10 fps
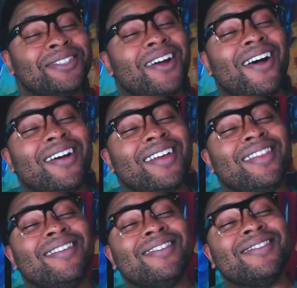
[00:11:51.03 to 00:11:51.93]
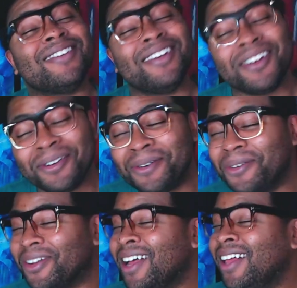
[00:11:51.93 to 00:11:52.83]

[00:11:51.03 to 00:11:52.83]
y'all. It looks cute.